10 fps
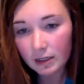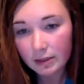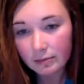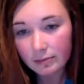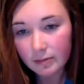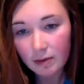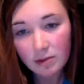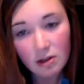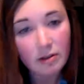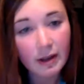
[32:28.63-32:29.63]
that was
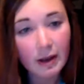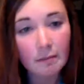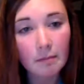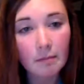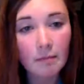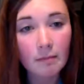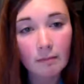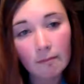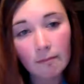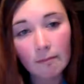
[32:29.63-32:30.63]
all, yeah.
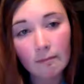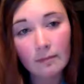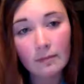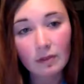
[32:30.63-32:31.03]
So.